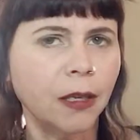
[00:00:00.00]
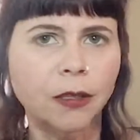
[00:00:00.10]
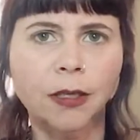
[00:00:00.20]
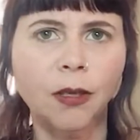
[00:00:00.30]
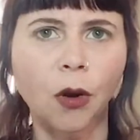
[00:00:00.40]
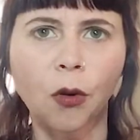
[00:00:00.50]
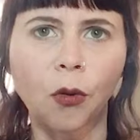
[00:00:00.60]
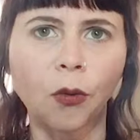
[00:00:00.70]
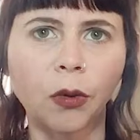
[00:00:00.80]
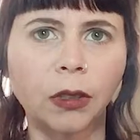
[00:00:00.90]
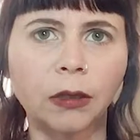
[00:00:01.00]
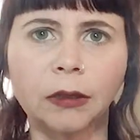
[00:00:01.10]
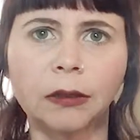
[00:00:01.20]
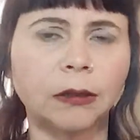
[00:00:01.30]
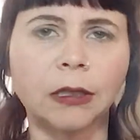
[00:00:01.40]
So
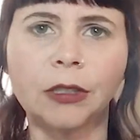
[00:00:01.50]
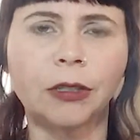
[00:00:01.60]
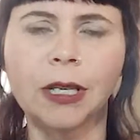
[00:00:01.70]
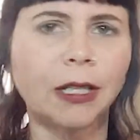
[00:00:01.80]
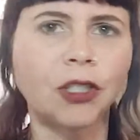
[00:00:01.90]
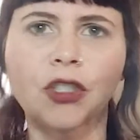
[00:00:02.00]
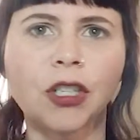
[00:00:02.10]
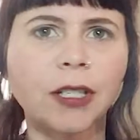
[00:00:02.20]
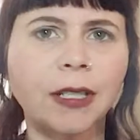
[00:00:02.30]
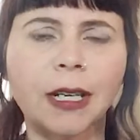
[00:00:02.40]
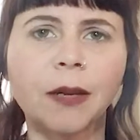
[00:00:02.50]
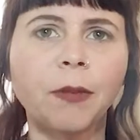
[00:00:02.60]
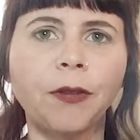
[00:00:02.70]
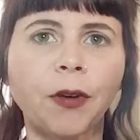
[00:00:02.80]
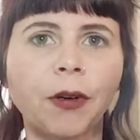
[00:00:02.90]
it can
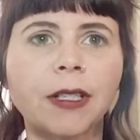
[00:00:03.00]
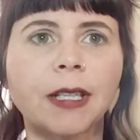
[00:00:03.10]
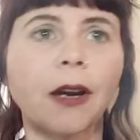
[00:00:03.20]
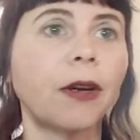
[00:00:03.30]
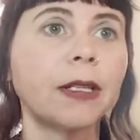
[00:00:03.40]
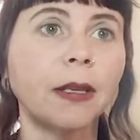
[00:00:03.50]
be very scary.